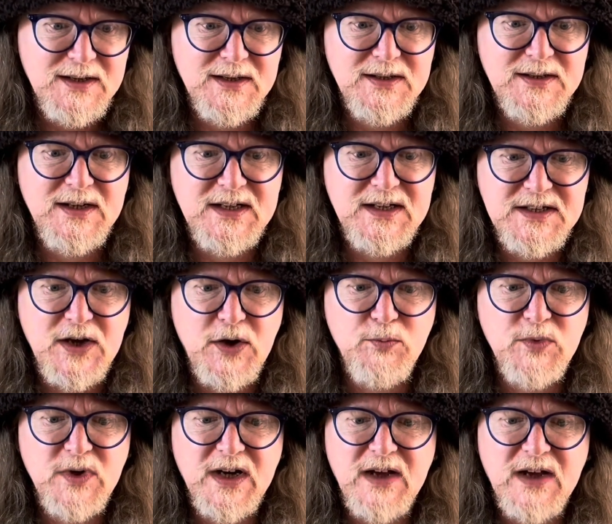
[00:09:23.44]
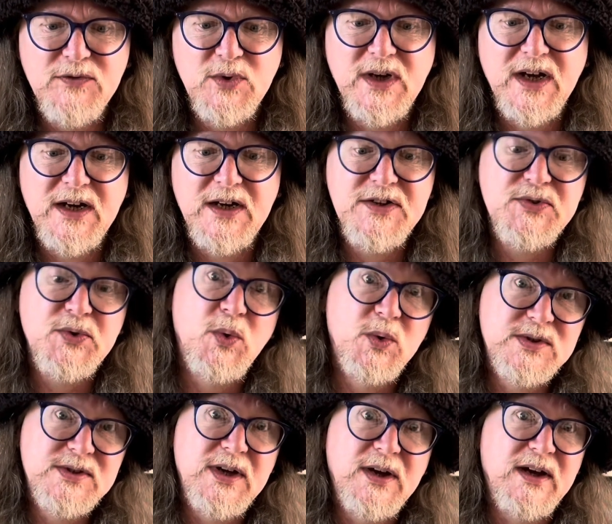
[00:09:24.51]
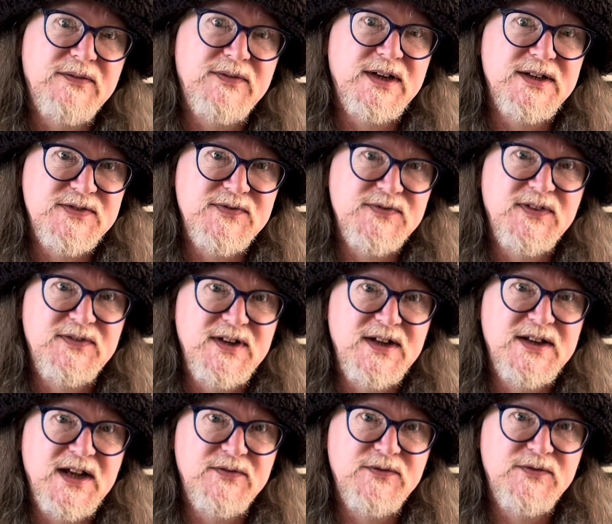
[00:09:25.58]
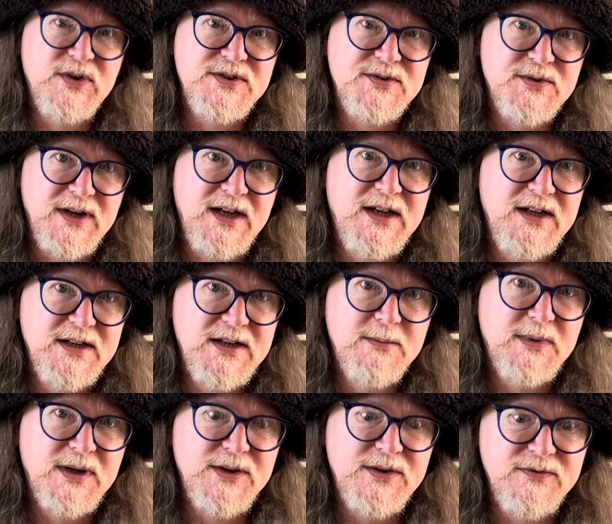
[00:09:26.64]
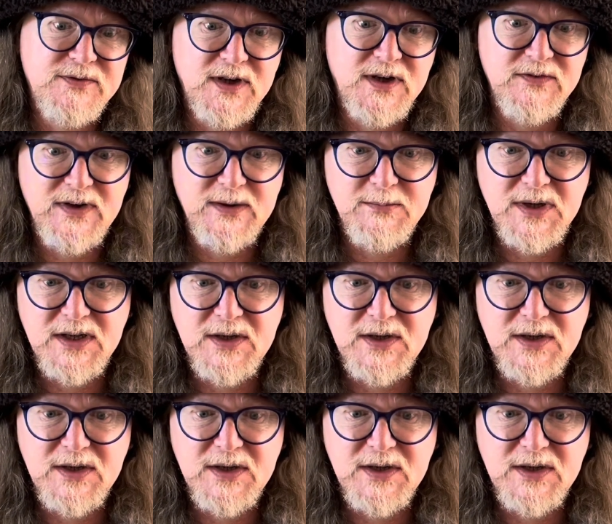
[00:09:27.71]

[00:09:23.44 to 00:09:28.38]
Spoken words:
Next album we're going to have a look at is also having its 50th anniversary in the month of November.